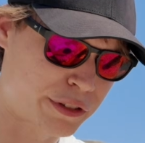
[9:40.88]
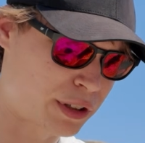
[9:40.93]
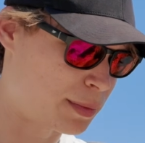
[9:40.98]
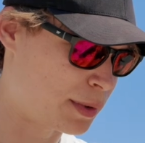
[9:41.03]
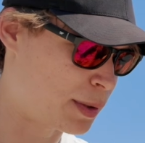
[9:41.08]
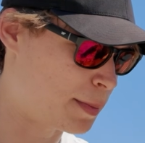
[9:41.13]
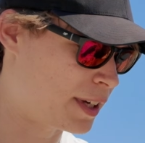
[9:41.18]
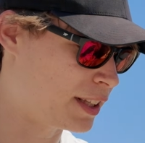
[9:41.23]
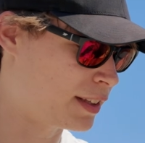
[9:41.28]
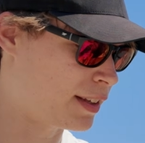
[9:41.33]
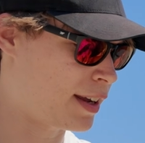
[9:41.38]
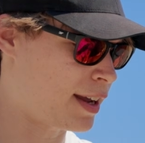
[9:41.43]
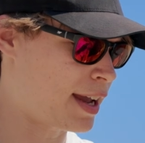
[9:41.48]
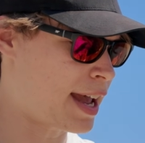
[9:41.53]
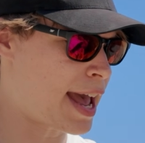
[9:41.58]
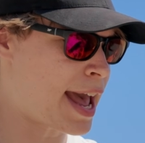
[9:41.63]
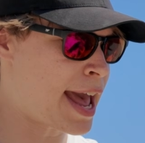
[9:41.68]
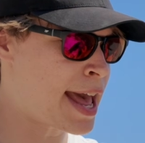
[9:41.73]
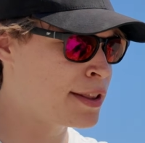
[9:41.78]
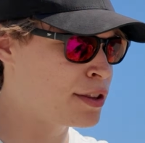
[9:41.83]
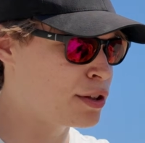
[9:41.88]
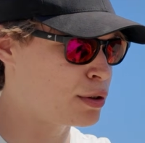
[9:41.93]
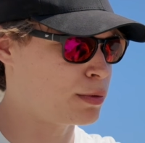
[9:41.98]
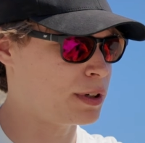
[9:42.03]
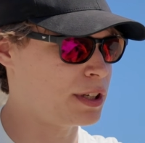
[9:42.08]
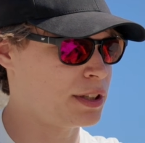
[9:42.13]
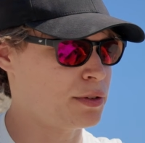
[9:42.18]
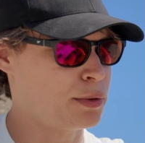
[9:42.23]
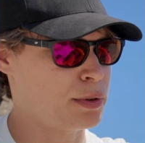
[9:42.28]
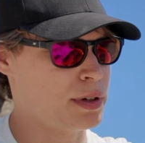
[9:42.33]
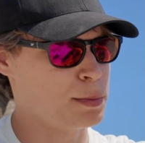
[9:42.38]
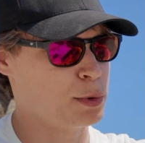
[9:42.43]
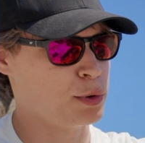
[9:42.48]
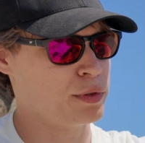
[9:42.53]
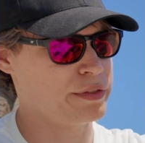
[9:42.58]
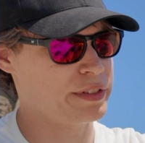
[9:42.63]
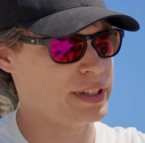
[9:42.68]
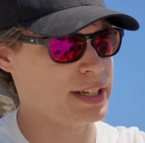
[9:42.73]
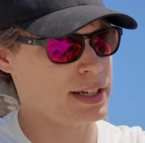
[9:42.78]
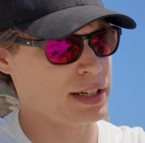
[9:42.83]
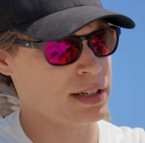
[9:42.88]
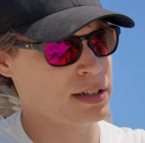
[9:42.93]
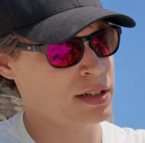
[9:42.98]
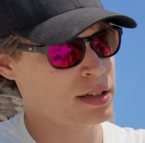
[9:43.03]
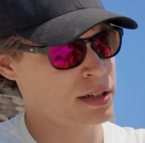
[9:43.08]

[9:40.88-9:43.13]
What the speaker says: from the mate and you want to remove the